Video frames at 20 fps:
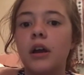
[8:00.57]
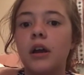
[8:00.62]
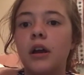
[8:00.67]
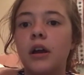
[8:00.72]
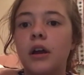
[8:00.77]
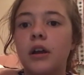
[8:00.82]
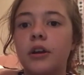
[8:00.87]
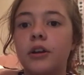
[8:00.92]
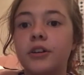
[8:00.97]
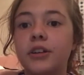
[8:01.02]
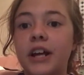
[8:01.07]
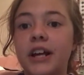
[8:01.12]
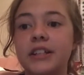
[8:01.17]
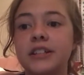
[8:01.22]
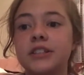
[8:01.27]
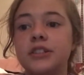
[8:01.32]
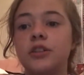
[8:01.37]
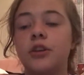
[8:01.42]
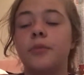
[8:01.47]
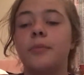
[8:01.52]
and our dad's
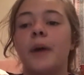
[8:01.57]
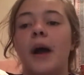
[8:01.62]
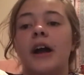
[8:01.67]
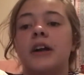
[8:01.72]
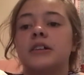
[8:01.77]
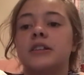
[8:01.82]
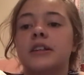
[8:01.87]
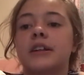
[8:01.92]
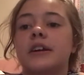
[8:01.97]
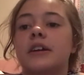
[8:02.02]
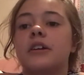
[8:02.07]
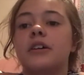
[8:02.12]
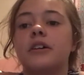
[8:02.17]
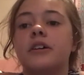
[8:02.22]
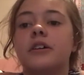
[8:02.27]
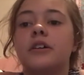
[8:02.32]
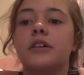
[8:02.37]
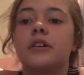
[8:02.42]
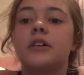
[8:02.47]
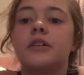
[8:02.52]
still back there
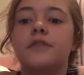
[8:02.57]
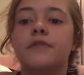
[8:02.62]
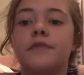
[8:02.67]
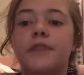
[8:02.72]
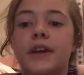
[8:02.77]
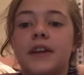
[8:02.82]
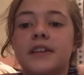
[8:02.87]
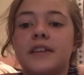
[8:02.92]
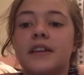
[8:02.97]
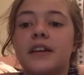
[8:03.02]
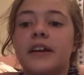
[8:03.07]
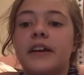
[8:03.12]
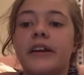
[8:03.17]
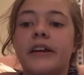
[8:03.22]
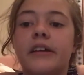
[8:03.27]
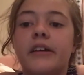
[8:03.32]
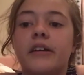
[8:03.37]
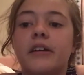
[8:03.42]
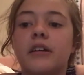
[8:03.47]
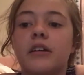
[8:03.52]
fixing it
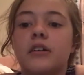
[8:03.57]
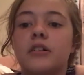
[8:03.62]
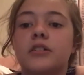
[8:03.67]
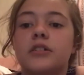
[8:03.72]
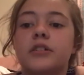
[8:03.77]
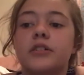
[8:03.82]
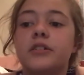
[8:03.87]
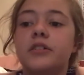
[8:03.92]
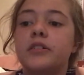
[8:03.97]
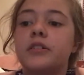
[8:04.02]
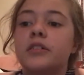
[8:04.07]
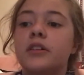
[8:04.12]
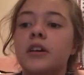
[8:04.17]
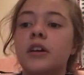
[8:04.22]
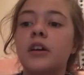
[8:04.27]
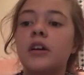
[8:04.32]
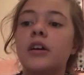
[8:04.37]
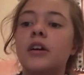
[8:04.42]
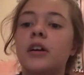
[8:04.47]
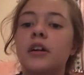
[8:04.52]
because
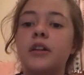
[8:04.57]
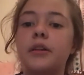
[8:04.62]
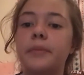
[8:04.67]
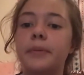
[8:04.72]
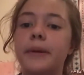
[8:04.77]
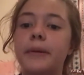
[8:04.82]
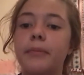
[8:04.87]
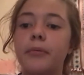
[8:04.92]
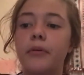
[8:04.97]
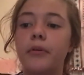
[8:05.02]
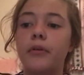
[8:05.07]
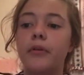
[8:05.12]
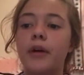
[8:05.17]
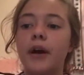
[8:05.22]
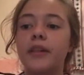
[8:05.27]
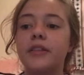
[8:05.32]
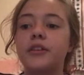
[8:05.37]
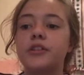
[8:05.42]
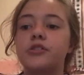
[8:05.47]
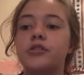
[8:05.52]
the people at
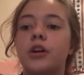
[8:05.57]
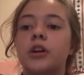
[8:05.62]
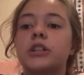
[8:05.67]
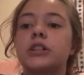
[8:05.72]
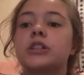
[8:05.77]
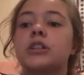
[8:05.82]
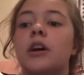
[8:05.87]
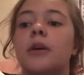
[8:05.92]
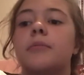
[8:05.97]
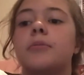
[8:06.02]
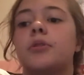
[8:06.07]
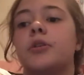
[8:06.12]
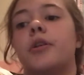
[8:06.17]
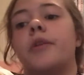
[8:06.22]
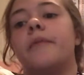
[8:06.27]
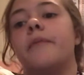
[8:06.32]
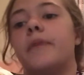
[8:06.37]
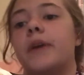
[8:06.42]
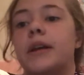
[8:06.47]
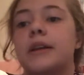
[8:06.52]
the truck stop
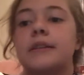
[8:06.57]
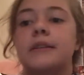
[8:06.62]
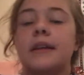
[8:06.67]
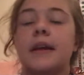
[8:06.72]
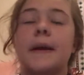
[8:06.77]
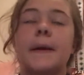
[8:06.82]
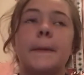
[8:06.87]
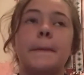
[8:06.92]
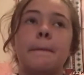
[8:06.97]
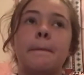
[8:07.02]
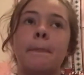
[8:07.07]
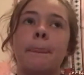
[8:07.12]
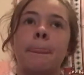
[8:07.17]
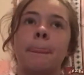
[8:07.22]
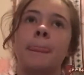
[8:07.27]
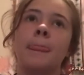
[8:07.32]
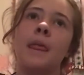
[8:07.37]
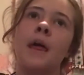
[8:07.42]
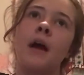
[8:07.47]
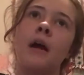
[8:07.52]
couldn't fix it.
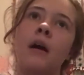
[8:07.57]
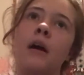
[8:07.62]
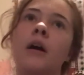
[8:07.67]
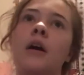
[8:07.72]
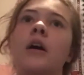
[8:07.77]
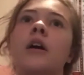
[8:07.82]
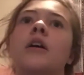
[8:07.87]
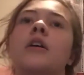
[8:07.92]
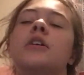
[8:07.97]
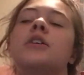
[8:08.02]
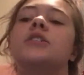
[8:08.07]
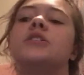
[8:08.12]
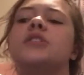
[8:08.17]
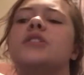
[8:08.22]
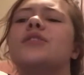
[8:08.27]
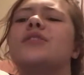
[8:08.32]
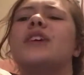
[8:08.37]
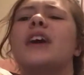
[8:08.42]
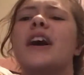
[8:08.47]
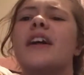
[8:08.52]
So
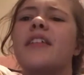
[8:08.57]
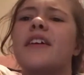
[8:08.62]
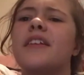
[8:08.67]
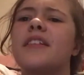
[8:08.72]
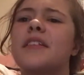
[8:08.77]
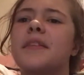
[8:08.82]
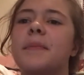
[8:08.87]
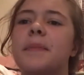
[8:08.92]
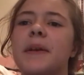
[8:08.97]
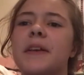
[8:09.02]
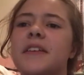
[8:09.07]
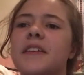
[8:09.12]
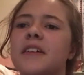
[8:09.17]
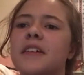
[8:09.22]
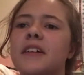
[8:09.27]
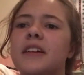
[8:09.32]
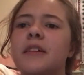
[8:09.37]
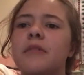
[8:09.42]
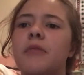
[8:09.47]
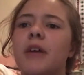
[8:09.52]
yeah, that's
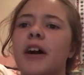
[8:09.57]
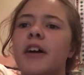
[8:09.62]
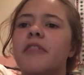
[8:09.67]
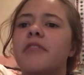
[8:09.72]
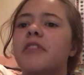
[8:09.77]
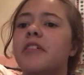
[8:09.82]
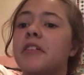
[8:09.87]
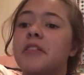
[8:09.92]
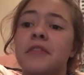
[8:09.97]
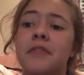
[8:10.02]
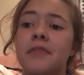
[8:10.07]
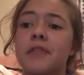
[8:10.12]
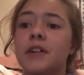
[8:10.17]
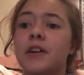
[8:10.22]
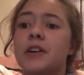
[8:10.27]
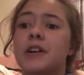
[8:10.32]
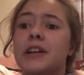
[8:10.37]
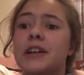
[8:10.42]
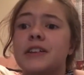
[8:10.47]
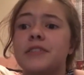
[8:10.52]
basically why this vlog
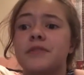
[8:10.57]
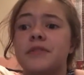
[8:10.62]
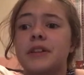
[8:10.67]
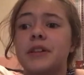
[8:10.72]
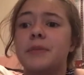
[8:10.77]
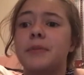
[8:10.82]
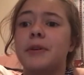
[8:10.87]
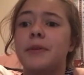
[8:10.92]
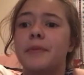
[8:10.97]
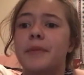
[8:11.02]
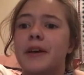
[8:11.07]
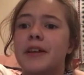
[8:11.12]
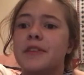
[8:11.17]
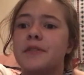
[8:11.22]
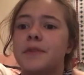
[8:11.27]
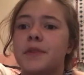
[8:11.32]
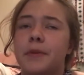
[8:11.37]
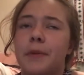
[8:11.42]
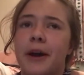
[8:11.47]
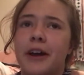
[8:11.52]
has really been a mess for
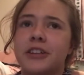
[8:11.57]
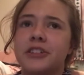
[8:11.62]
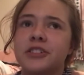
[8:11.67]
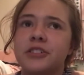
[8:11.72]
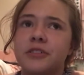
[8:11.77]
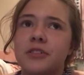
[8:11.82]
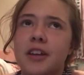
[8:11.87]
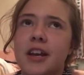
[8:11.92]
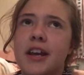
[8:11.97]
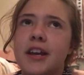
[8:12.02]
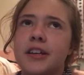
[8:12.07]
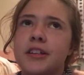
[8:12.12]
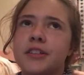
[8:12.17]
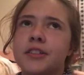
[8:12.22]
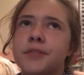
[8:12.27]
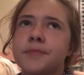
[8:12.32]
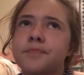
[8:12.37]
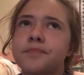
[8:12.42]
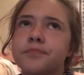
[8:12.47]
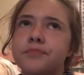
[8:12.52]
the past two days.
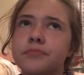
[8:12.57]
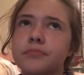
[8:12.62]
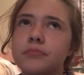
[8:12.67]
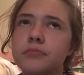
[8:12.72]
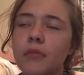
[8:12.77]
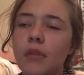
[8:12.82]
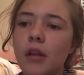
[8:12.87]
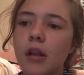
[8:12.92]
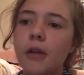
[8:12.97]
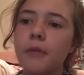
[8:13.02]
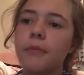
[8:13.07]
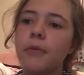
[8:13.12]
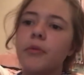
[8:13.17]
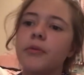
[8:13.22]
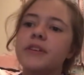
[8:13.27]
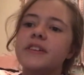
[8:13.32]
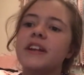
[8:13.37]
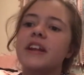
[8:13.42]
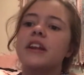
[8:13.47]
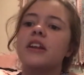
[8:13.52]
But we
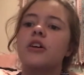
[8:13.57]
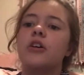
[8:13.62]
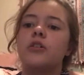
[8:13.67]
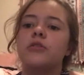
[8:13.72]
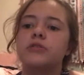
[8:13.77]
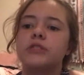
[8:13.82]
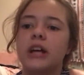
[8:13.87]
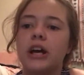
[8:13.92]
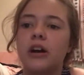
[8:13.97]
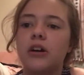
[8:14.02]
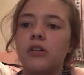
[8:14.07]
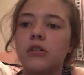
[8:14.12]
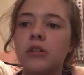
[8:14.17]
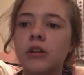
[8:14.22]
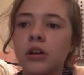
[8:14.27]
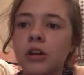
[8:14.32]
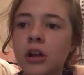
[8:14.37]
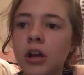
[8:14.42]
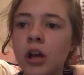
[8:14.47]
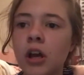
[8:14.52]
stayed in a hotel
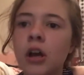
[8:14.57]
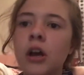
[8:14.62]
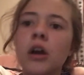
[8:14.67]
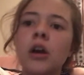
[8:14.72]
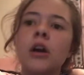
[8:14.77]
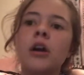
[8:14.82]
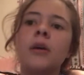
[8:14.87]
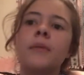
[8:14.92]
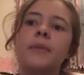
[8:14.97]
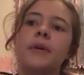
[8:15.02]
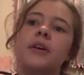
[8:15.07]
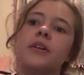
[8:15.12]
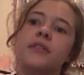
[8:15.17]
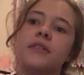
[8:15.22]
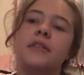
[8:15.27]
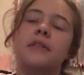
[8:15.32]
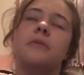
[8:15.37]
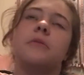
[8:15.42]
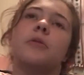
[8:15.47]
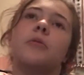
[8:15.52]
because they
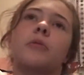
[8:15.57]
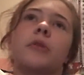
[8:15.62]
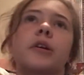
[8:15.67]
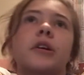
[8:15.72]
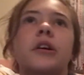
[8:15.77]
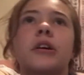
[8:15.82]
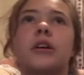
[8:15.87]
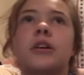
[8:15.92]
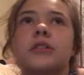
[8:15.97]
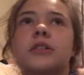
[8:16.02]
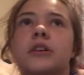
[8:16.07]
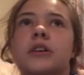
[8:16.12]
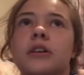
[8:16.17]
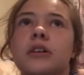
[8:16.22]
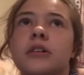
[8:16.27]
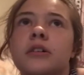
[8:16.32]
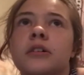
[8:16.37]
were working on the